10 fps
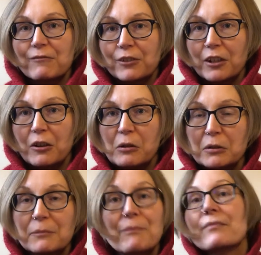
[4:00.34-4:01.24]
very
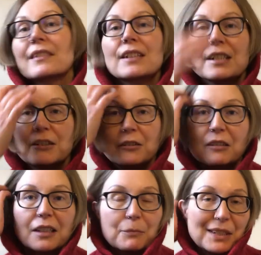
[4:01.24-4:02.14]
cold. So
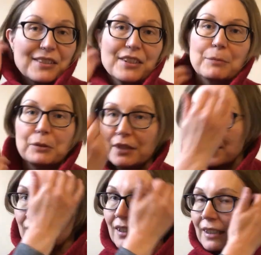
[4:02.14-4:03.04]
let me just put
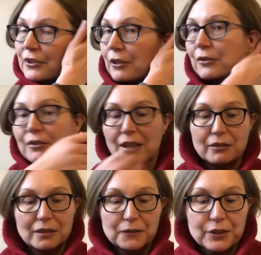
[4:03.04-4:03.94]
this on and show you how
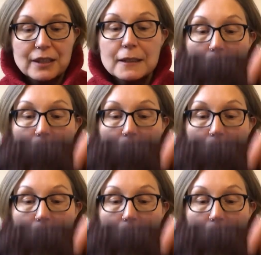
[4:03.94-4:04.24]
it looks like.